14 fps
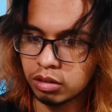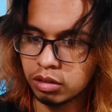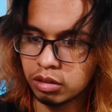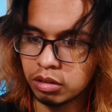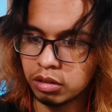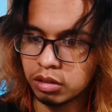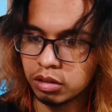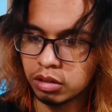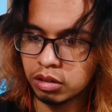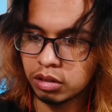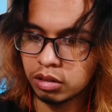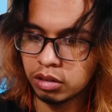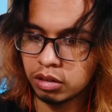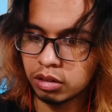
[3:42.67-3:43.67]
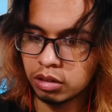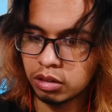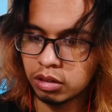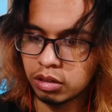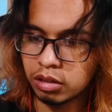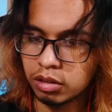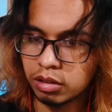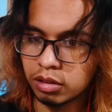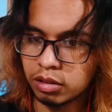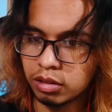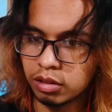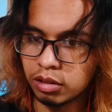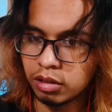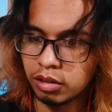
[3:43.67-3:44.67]

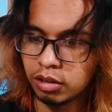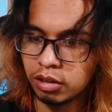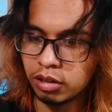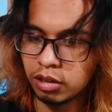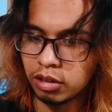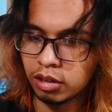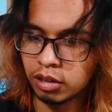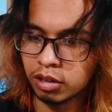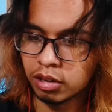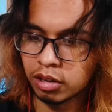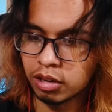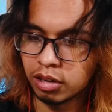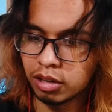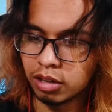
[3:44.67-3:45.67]
(silence)